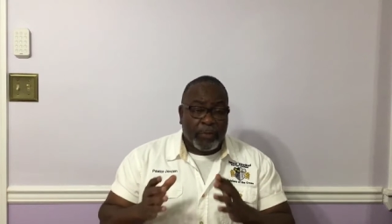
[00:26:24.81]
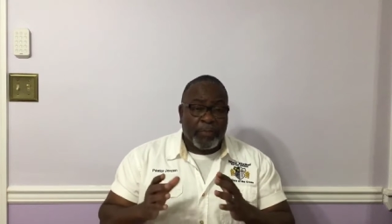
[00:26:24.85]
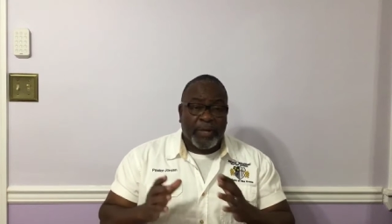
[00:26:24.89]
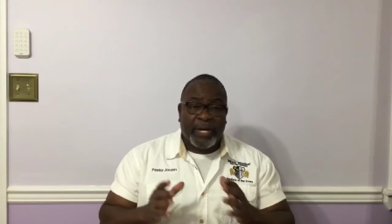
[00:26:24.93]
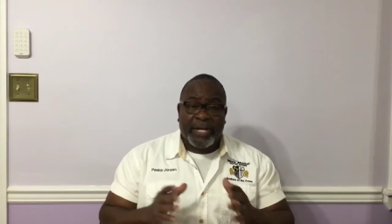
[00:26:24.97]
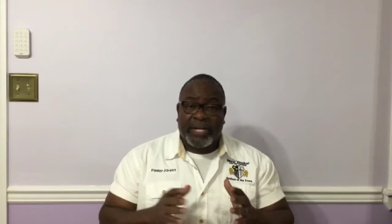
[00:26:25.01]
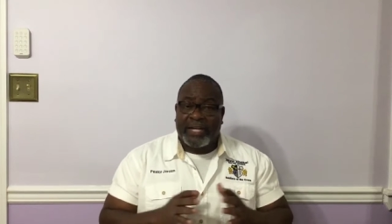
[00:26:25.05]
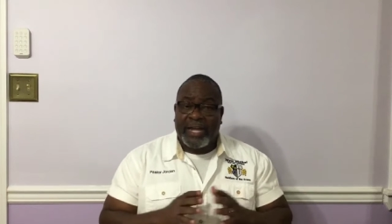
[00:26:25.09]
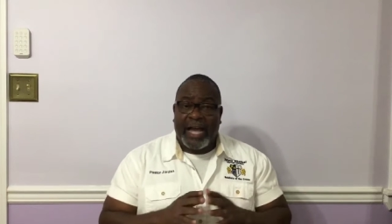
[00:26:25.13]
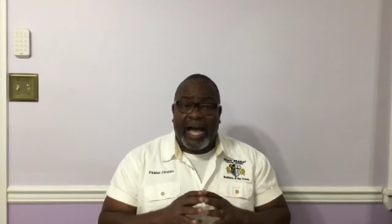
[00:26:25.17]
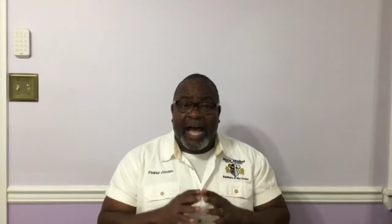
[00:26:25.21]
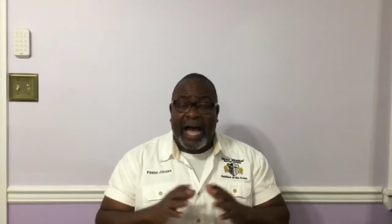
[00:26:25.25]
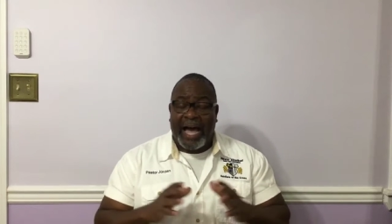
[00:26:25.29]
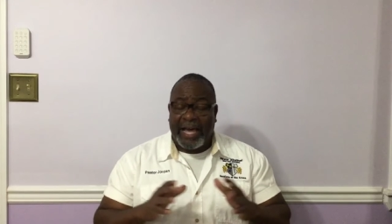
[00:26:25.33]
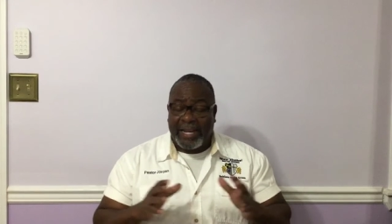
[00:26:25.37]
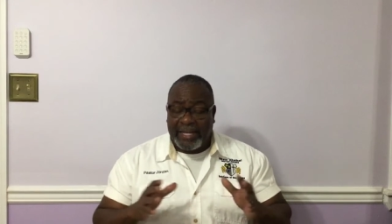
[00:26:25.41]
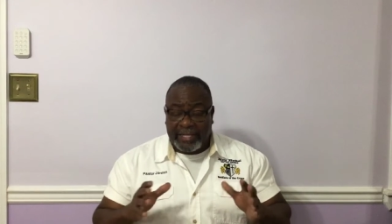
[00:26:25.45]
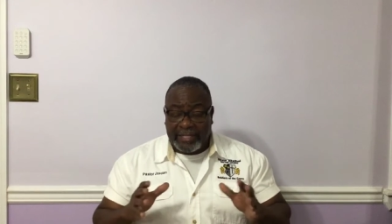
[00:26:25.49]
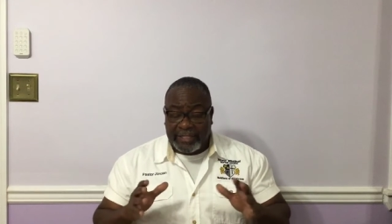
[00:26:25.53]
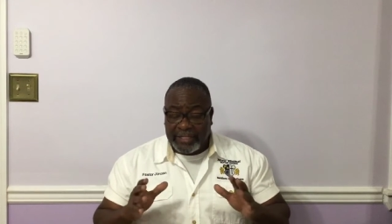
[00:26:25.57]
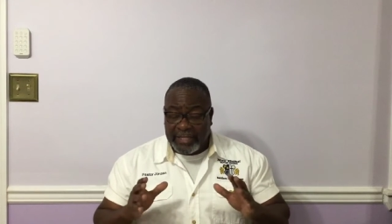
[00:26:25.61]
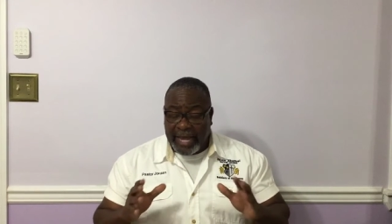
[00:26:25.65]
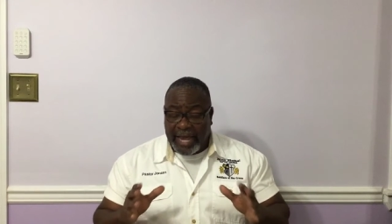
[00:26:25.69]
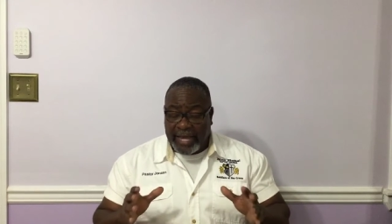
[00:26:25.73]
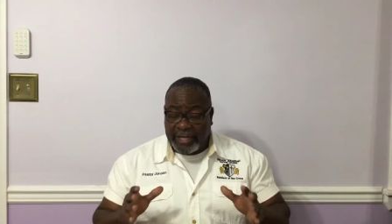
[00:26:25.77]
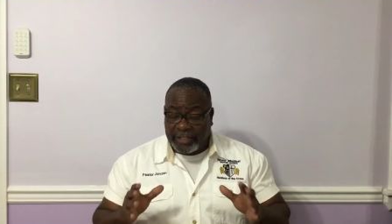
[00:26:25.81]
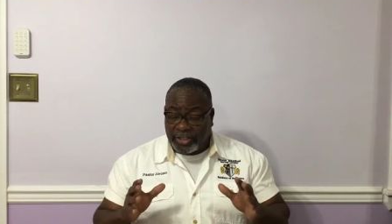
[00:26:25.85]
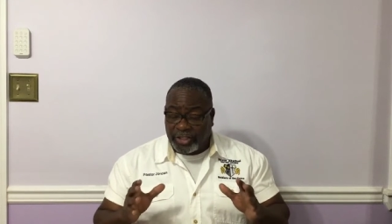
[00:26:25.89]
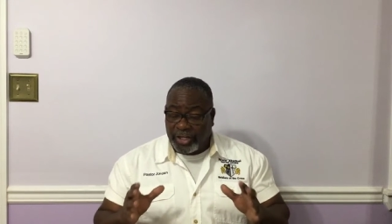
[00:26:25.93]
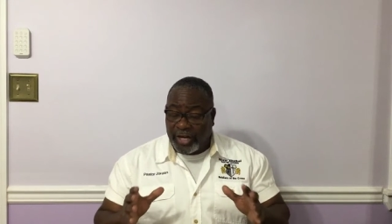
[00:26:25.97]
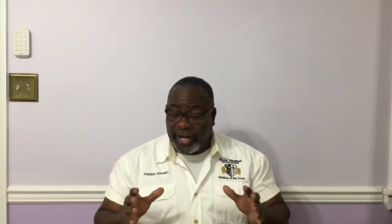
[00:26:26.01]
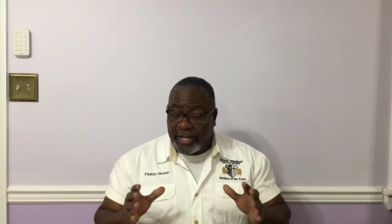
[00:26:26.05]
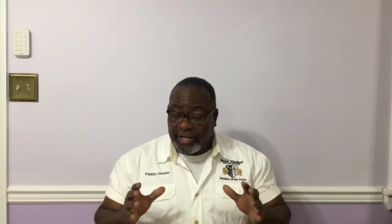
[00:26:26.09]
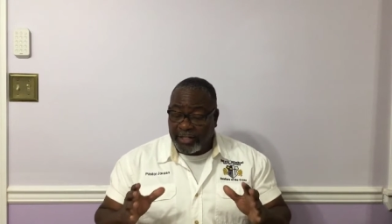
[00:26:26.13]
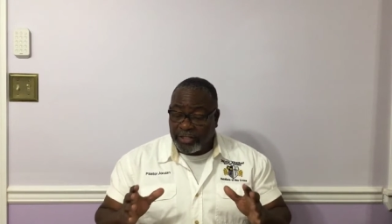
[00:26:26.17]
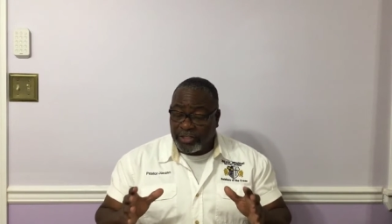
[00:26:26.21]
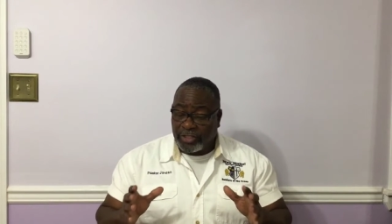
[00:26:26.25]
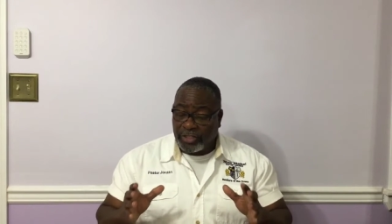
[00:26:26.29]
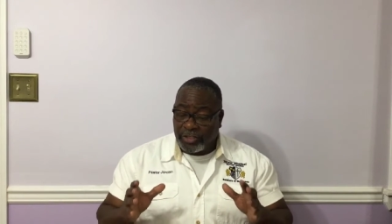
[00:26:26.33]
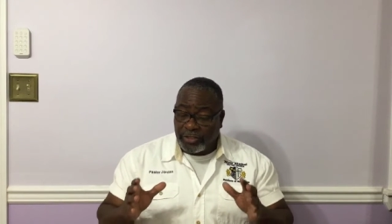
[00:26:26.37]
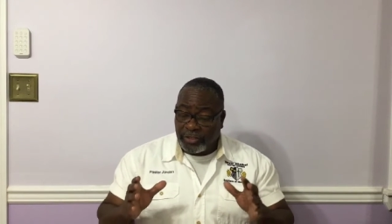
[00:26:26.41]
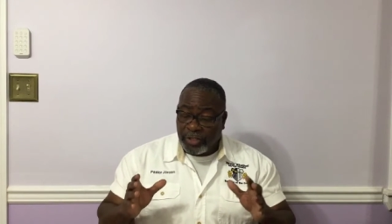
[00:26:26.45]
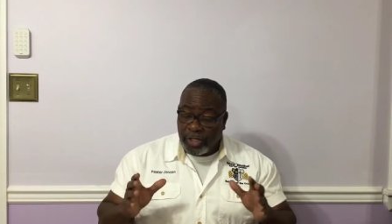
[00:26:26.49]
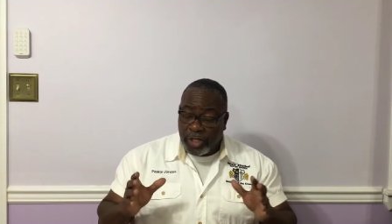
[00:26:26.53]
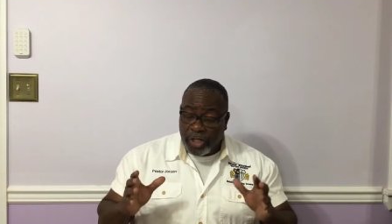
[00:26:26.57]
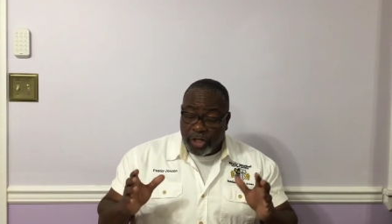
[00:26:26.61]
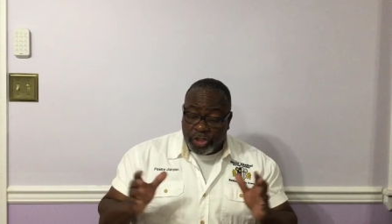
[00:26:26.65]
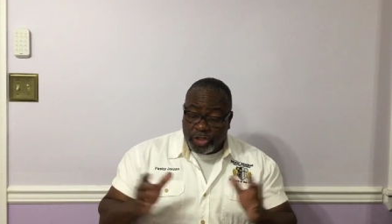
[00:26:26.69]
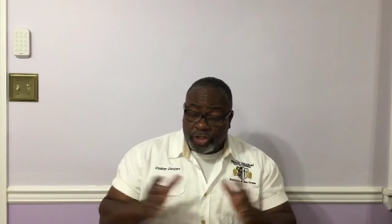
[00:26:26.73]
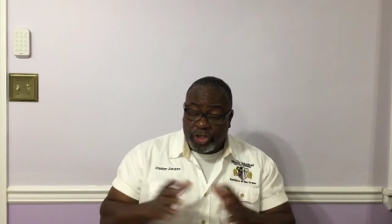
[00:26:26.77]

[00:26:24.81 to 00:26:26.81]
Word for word: But God is not changing